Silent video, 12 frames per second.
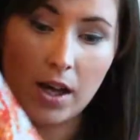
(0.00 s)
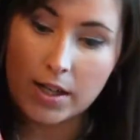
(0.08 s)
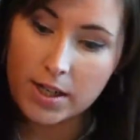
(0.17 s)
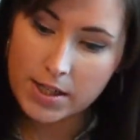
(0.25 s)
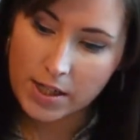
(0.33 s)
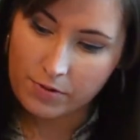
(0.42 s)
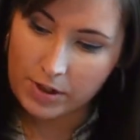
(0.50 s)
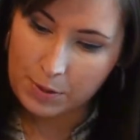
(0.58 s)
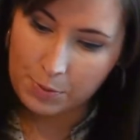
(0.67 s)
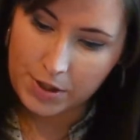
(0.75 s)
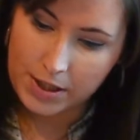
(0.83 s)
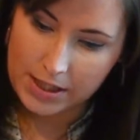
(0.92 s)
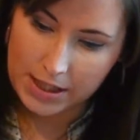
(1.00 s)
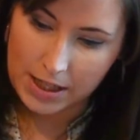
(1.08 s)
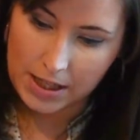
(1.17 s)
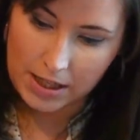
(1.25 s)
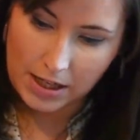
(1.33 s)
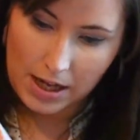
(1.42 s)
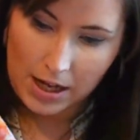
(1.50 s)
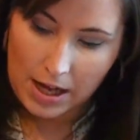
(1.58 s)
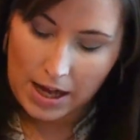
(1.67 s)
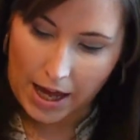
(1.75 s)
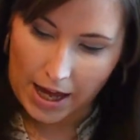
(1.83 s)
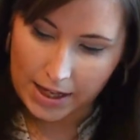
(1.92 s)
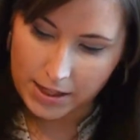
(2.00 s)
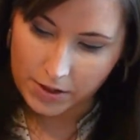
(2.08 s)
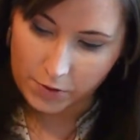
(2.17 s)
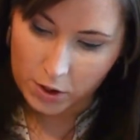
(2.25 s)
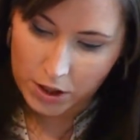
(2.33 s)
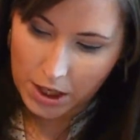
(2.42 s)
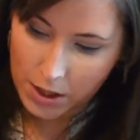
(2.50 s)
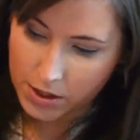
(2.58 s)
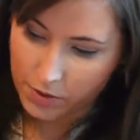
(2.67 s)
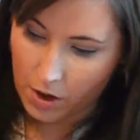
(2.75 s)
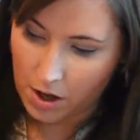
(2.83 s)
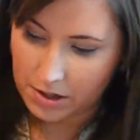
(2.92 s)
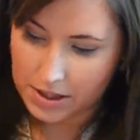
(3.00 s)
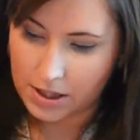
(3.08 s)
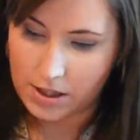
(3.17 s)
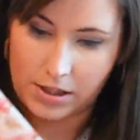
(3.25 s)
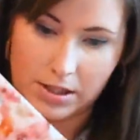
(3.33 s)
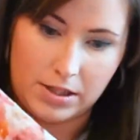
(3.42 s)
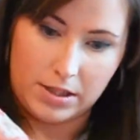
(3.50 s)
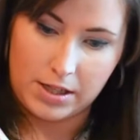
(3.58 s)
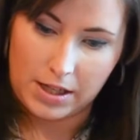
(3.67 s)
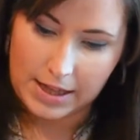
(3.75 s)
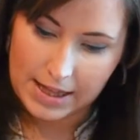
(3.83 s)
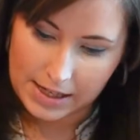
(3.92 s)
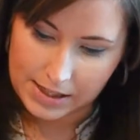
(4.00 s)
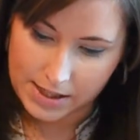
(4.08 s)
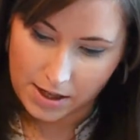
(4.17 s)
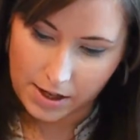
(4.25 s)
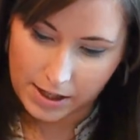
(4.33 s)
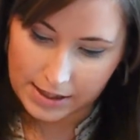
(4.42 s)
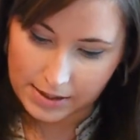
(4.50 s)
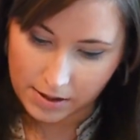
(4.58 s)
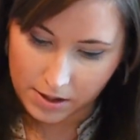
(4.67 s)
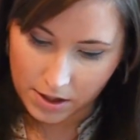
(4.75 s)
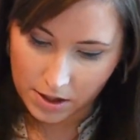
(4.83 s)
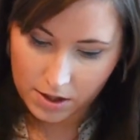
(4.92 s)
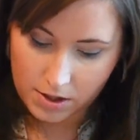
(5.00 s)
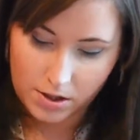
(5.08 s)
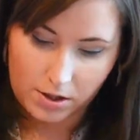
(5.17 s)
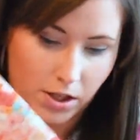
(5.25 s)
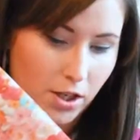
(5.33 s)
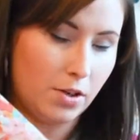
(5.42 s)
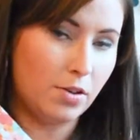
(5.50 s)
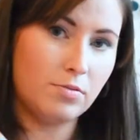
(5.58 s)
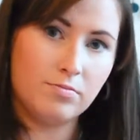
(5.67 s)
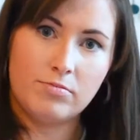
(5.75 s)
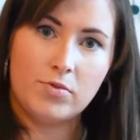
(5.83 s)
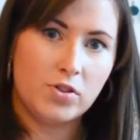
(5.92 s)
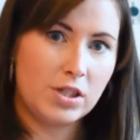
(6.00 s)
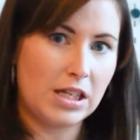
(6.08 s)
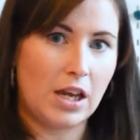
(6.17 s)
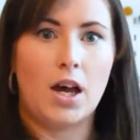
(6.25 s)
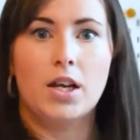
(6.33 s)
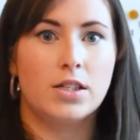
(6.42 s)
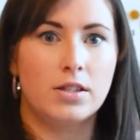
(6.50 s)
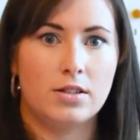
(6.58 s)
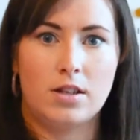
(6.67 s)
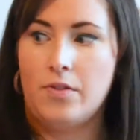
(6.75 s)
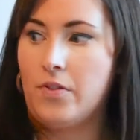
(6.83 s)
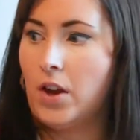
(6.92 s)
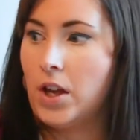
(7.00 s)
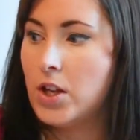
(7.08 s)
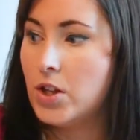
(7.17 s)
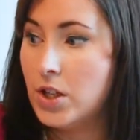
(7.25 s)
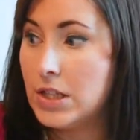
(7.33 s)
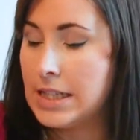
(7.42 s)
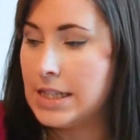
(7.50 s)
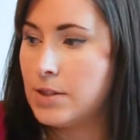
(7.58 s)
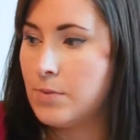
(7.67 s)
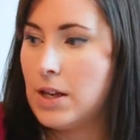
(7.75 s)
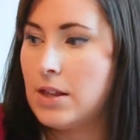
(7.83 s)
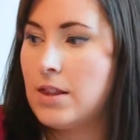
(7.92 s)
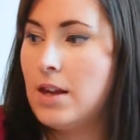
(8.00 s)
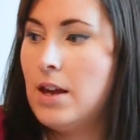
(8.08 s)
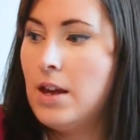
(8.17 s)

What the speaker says: colours are really pretty, and I've got loads of cardigans and things that I can, you know, skirts and stuff that I can use this with.